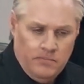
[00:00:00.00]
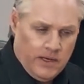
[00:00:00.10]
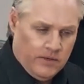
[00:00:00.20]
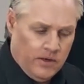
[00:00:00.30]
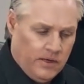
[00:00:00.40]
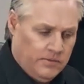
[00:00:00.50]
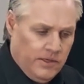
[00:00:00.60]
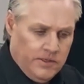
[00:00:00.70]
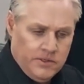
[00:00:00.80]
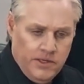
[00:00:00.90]
guys,
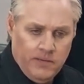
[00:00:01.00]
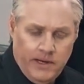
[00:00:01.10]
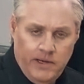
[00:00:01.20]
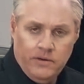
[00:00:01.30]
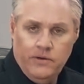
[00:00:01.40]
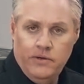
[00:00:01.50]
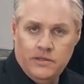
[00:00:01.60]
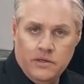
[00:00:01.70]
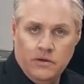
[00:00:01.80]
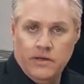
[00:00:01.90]
really just thinking about anyone who
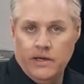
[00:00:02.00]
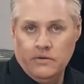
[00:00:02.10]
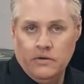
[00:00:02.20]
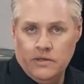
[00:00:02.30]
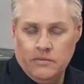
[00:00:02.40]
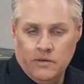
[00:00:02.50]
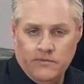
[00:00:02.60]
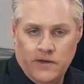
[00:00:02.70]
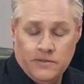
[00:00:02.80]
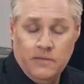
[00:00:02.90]
needs to knock out content really
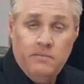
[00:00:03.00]
fast.